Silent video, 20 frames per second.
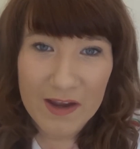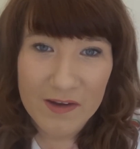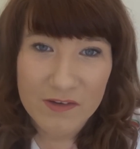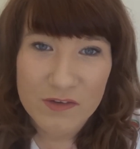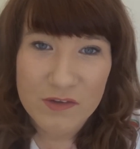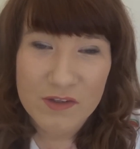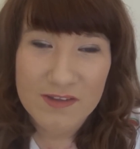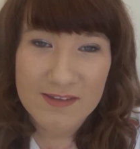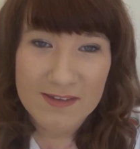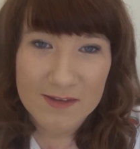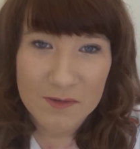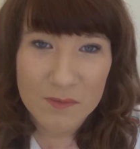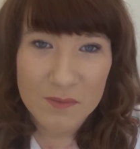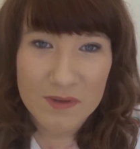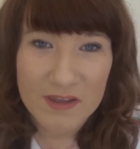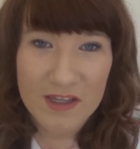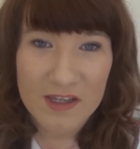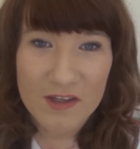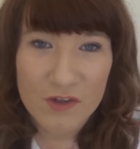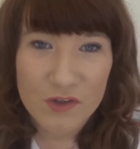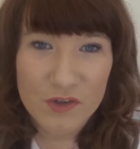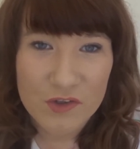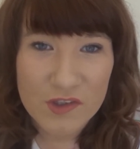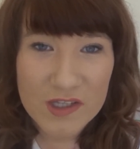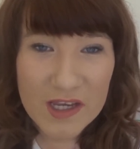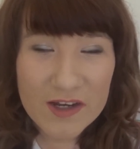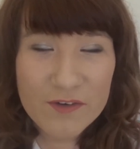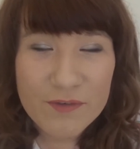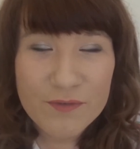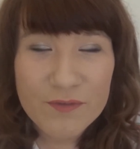how to deal with it
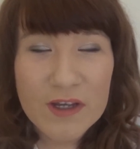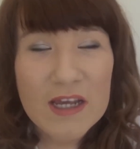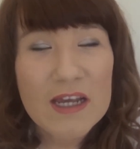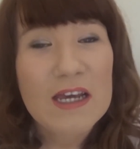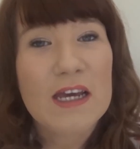yourself.